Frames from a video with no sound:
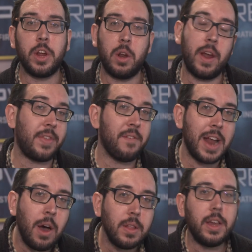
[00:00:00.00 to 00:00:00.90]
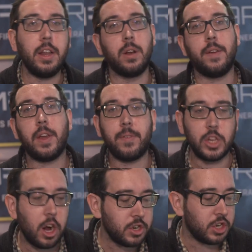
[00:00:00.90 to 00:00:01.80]
You don't have to have an outlet, you don't have to have
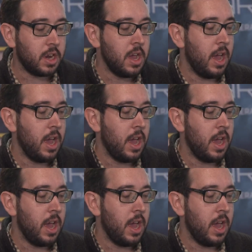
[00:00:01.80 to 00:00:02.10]
a charger.